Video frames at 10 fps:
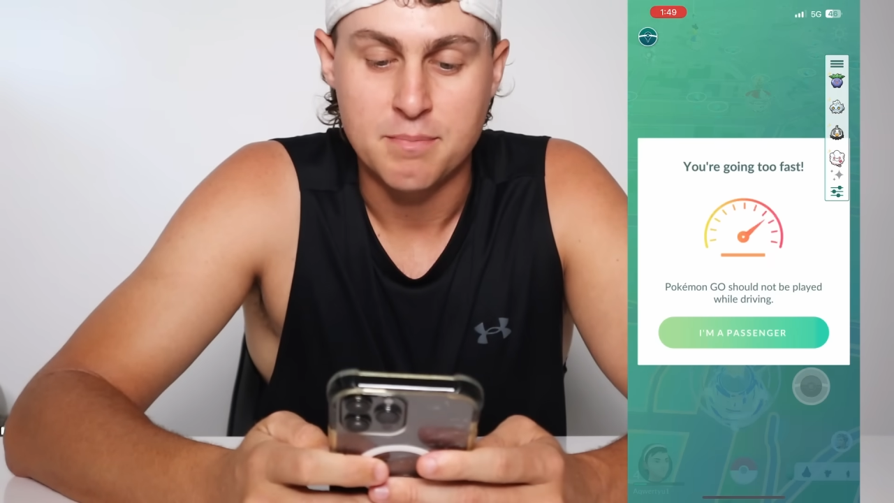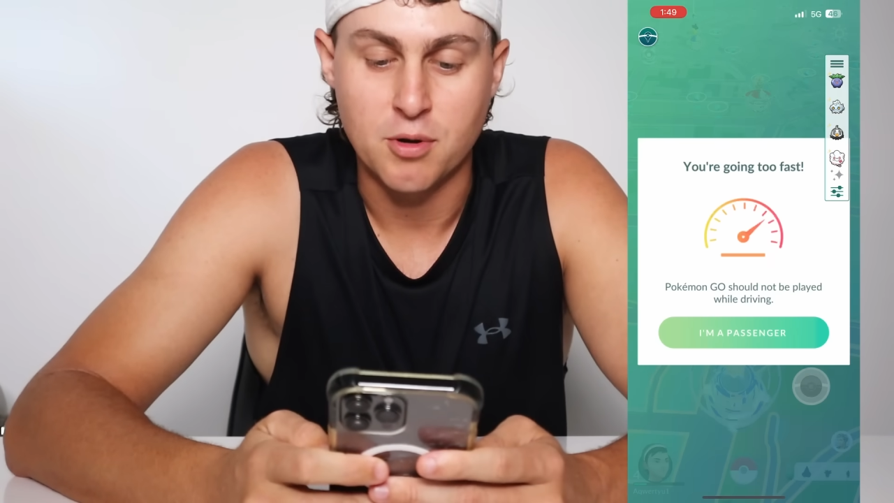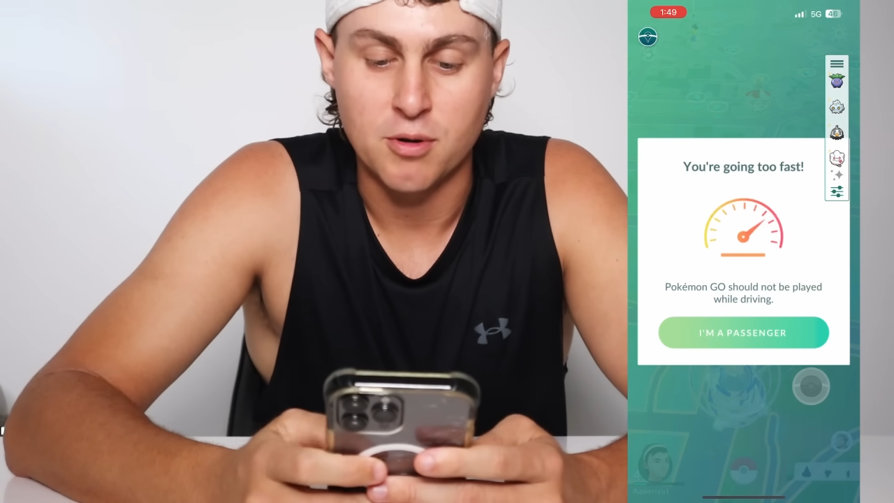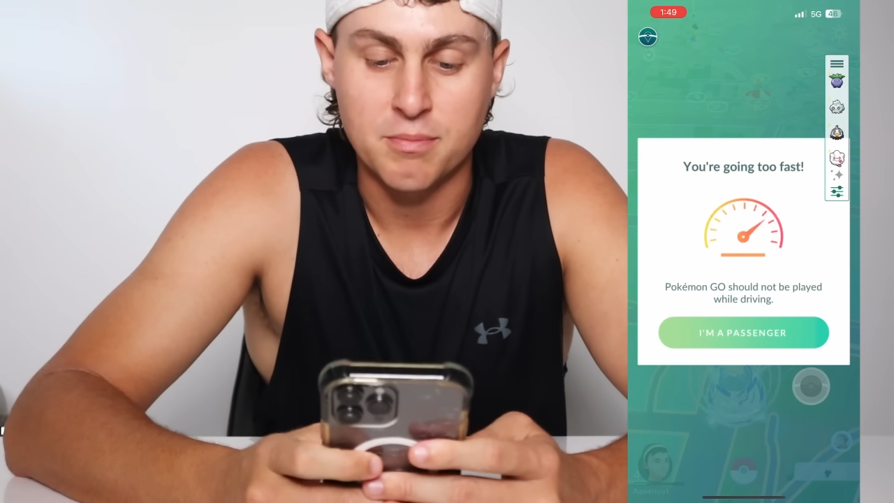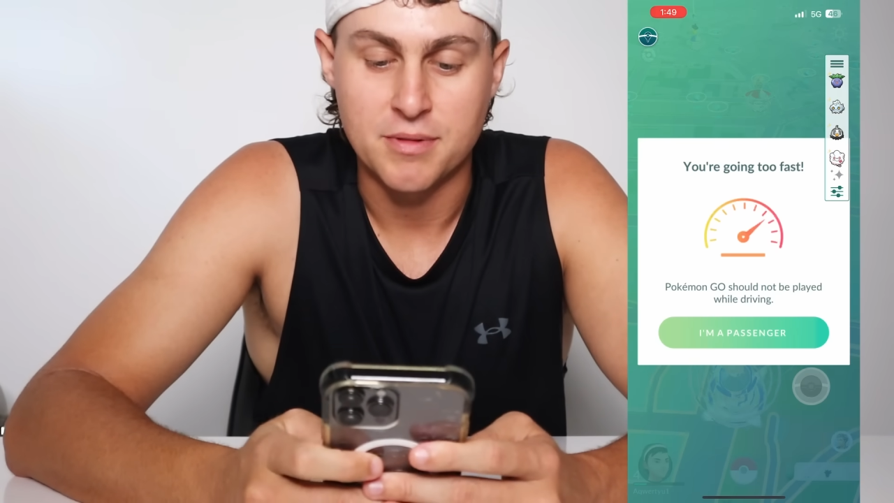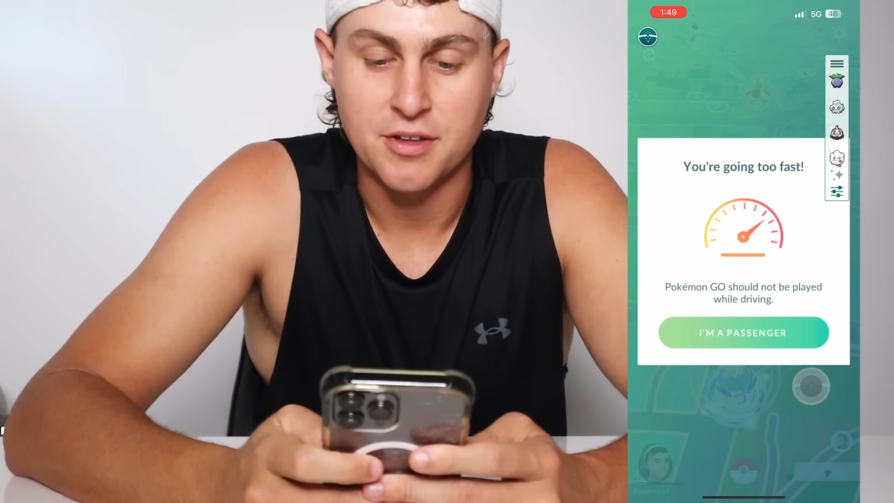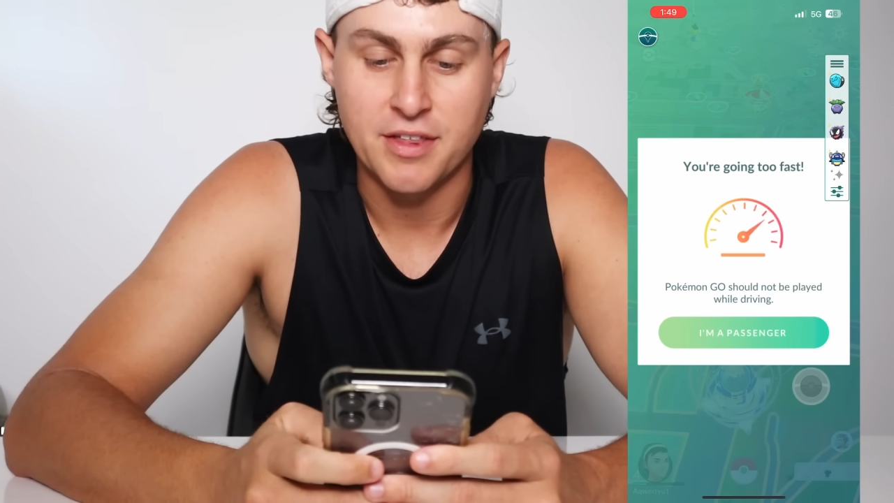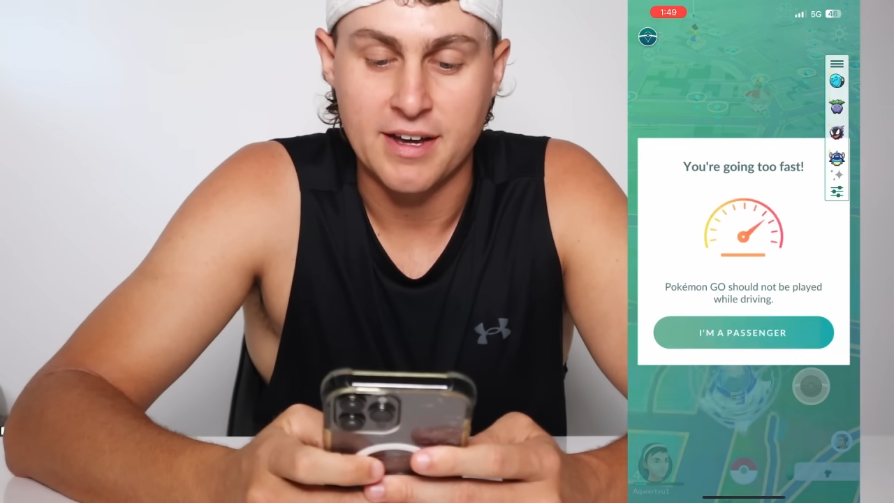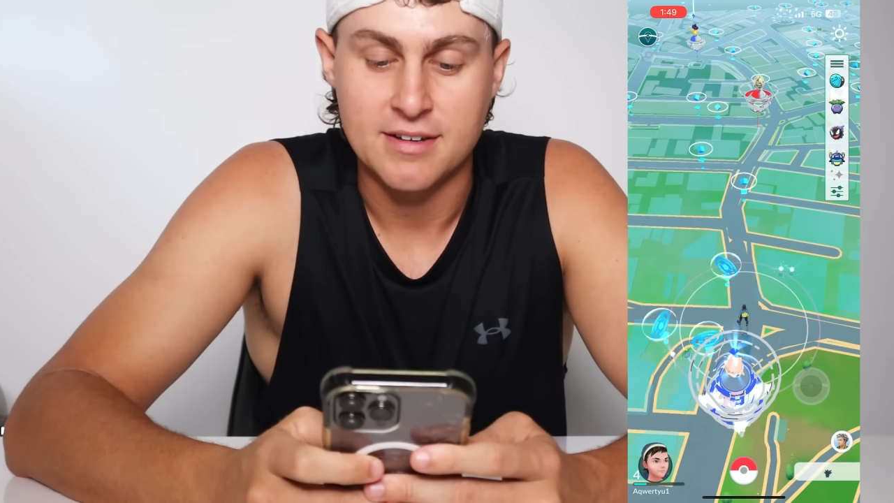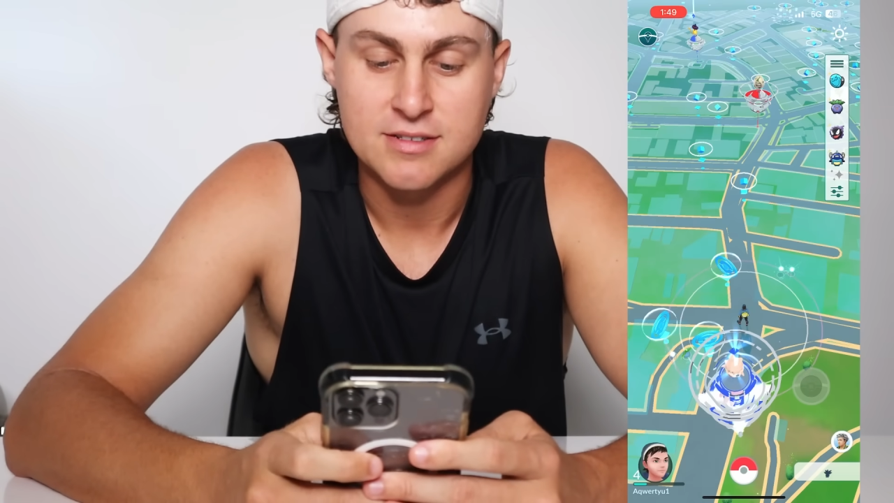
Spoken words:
boom, you're there.